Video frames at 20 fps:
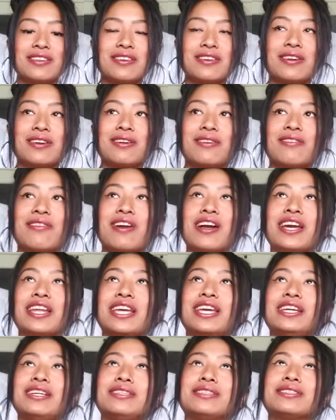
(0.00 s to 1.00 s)

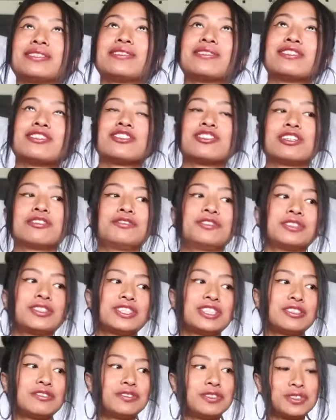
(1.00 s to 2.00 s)
Alrighty. Shuffle,
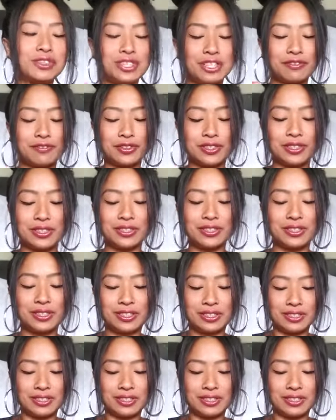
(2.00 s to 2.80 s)
shuffle, shuffle.